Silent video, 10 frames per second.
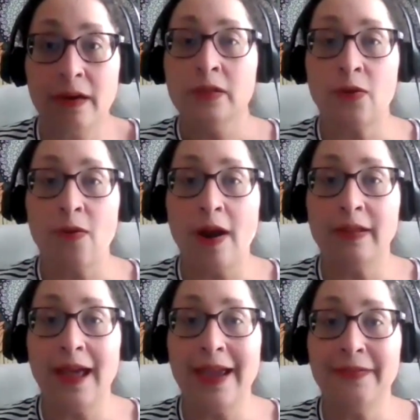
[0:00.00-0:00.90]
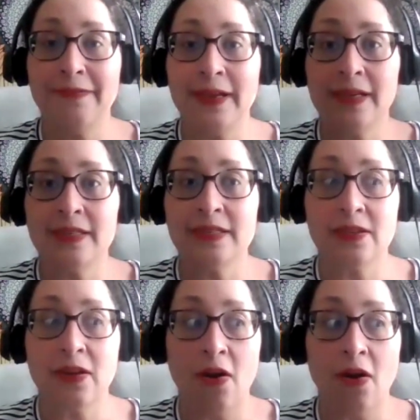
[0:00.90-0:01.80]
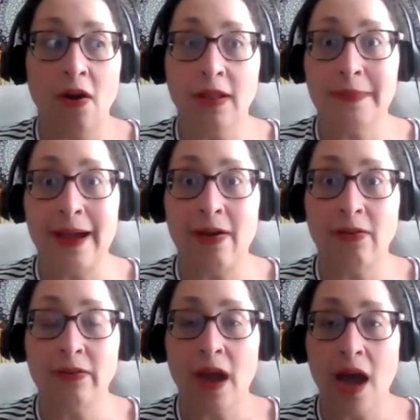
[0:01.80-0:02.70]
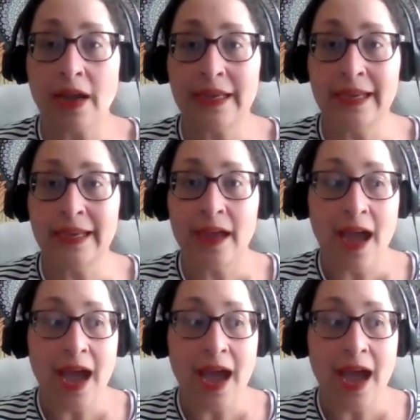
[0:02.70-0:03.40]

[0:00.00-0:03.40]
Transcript: So our life is all about hockey.